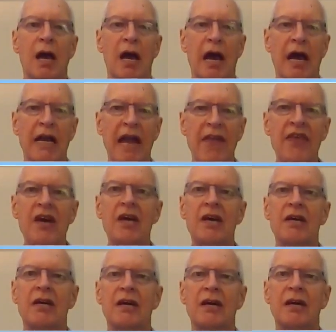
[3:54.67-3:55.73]
Another
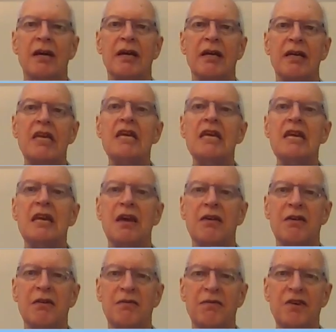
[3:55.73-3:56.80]
key
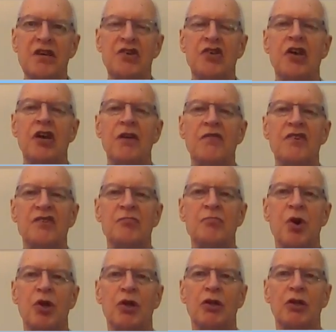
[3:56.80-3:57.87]
feature of this
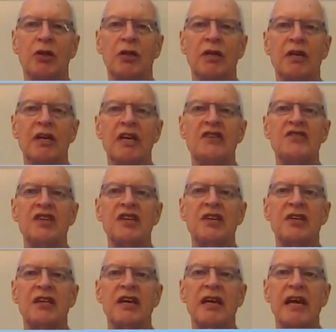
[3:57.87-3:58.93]
model is that
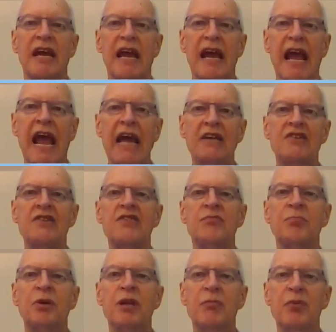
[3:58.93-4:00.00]
active
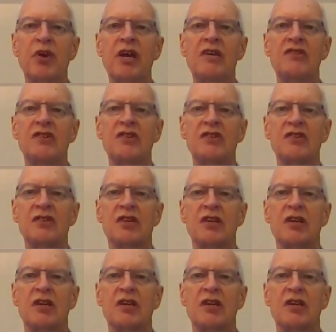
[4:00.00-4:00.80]
polymerases